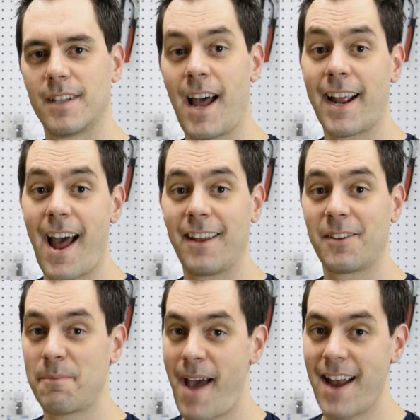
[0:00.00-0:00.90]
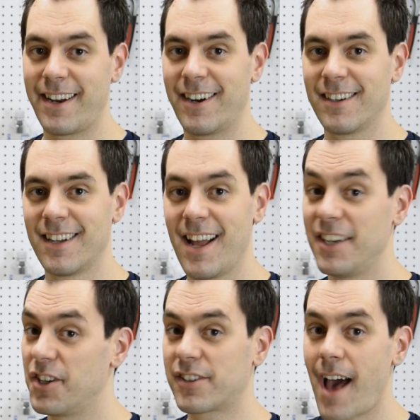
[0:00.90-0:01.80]
Hi guys, Pat here.
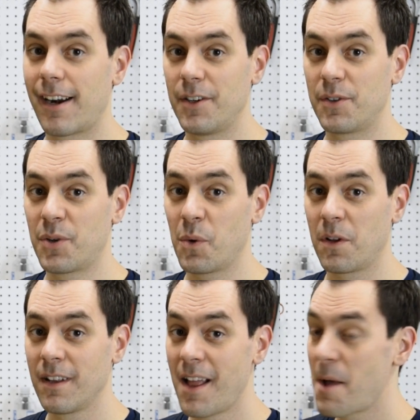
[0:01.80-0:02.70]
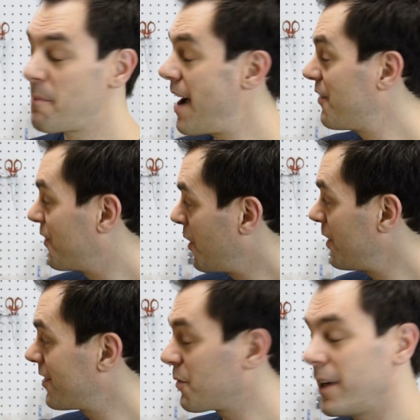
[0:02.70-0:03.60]
Just got a new tool, my
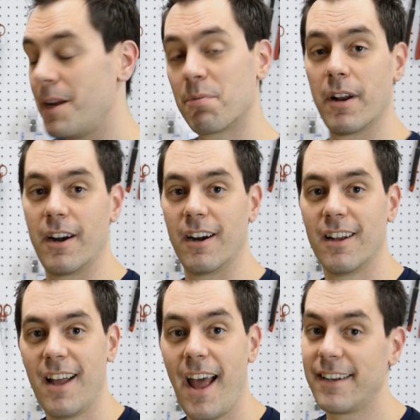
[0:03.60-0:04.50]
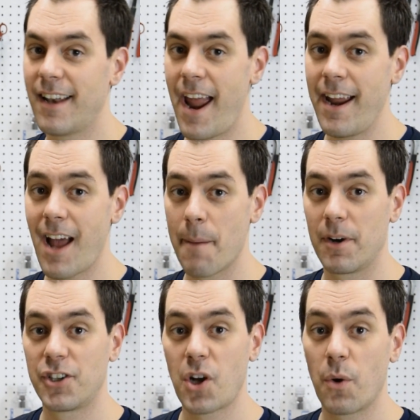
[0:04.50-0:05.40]
first 3D printer. Today I'm
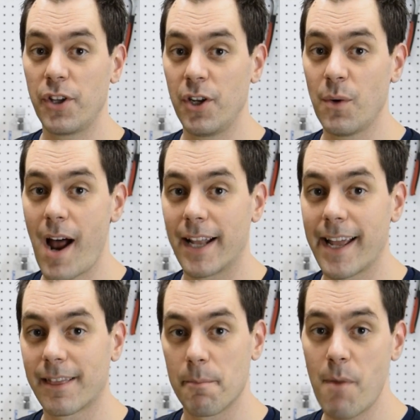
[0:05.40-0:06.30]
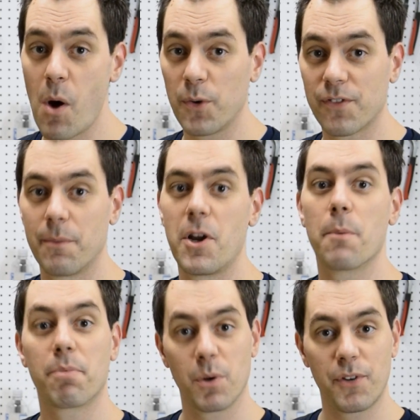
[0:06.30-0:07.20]
going to show you how to get the most from your
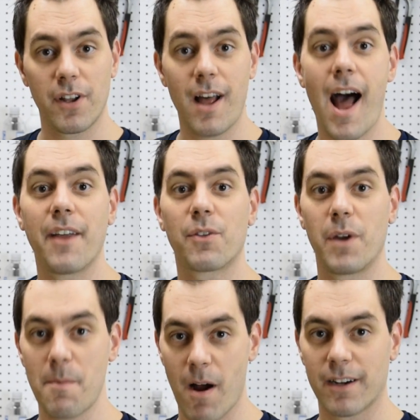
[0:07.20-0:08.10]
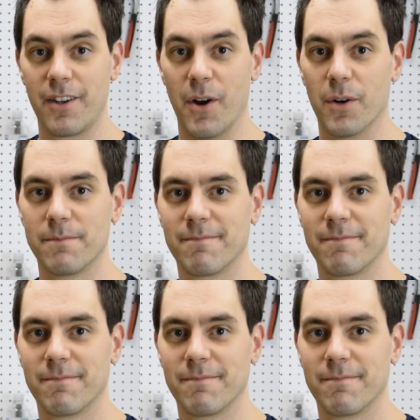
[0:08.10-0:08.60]
Prusa i3 Mark II.